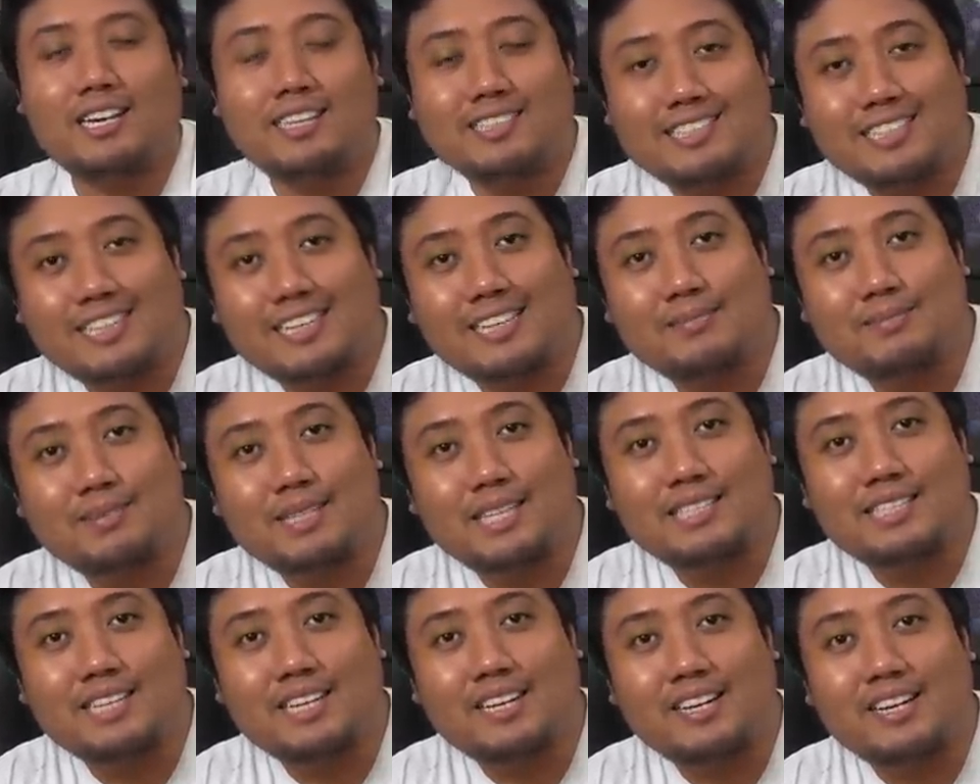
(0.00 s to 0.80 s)
Instagram,
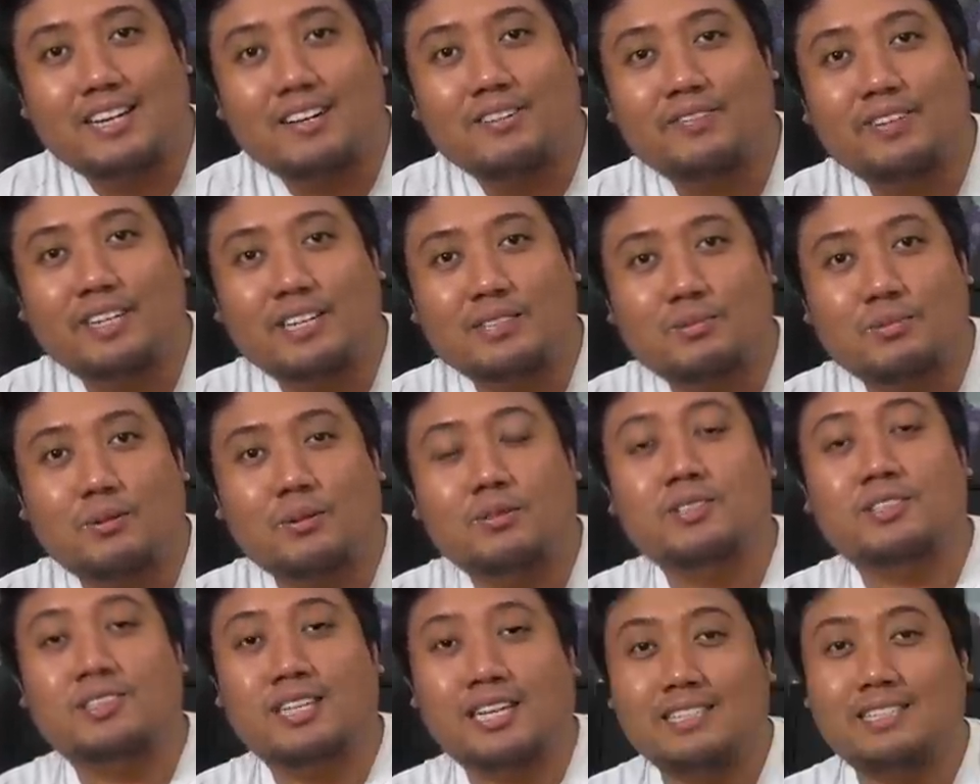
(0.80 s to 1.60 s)
jccaloy, and Facebook,
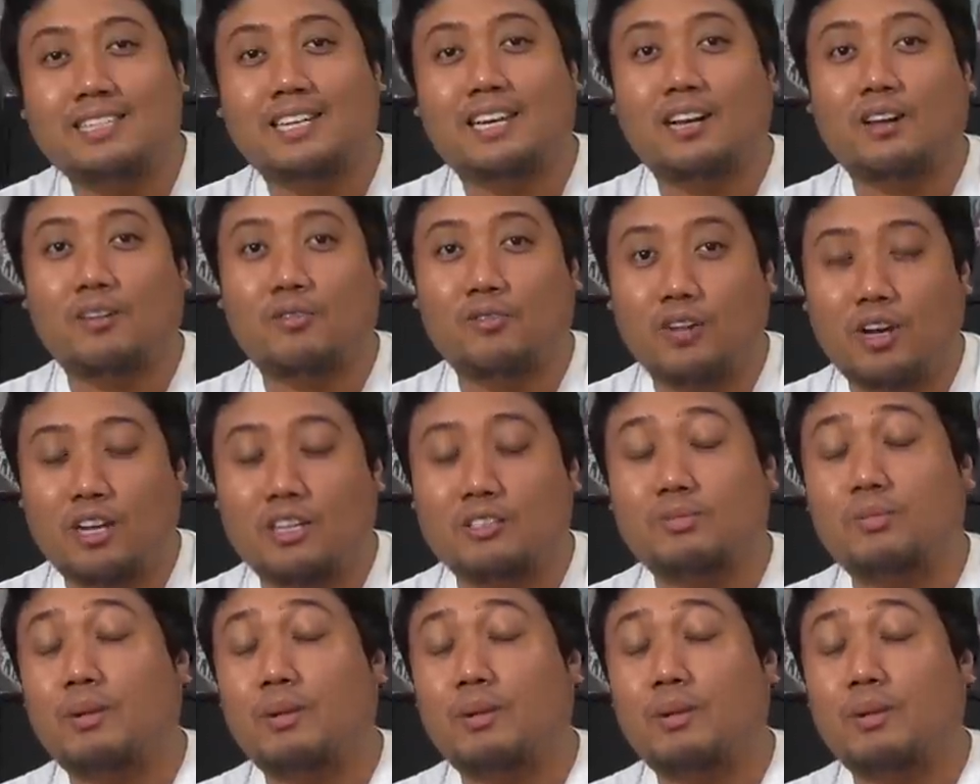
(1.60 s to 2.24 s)
jccaloy Vlogs.